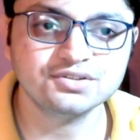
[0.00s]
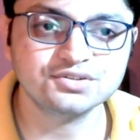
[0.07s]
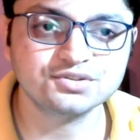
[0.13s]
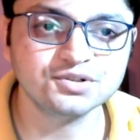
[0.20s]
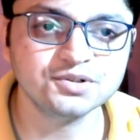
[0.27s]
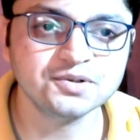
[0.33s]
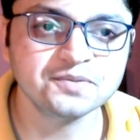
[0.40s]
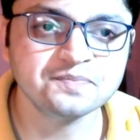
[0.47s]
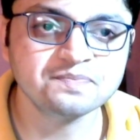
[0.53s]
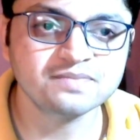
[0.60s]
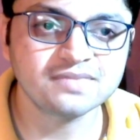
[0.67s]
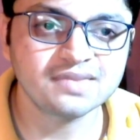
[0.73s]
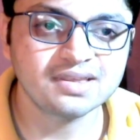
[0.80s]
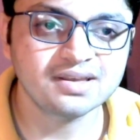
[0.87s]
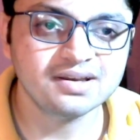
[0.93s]
So,
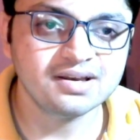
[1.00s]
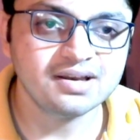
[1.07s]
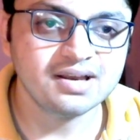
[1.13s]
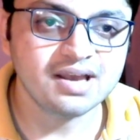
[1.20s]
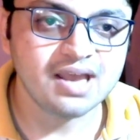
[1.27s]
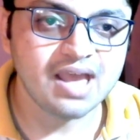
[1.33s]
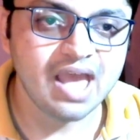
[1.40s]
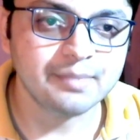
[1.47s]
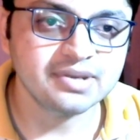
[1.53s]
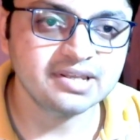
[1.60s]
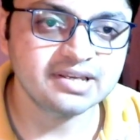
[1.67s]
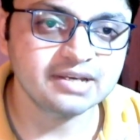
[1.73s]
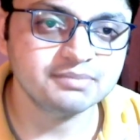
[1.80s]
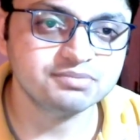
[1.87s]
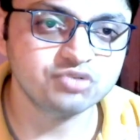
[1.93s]

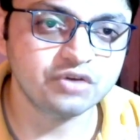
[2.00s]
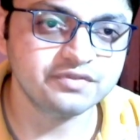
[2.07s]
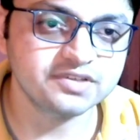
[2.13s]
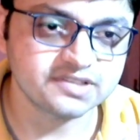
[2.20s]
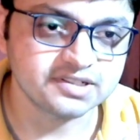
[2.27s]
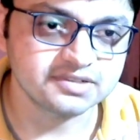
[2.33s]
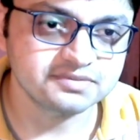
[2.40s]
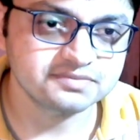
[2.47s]
American professor.